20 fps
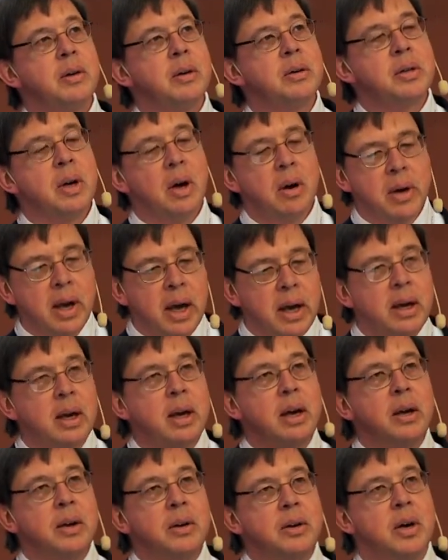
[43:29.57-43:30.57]
You say, okay,
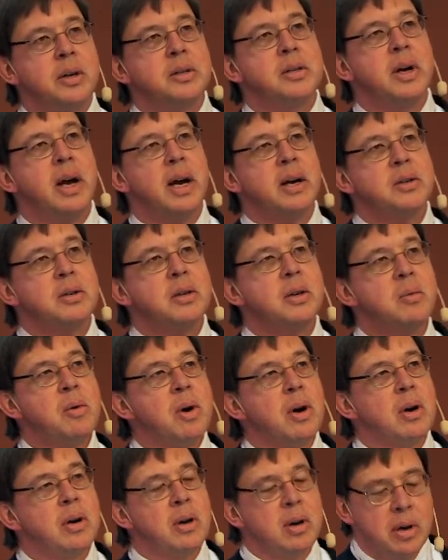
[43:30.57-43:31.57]
does it actually
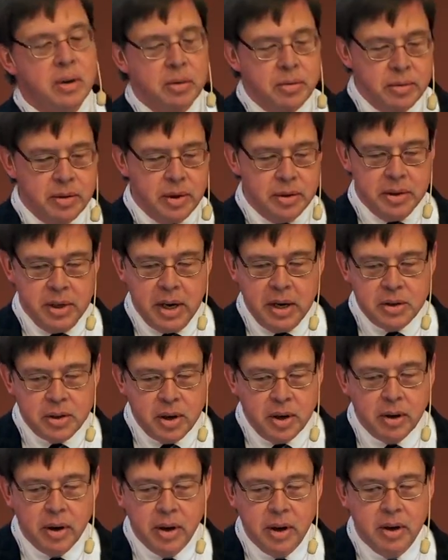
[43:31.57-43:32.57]
work? You know, there's an
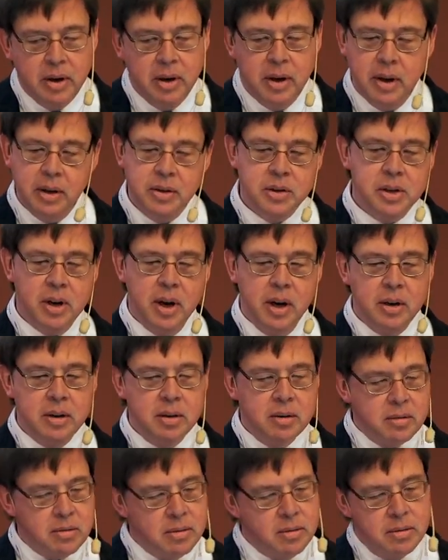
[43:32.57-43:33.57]
engineering insight.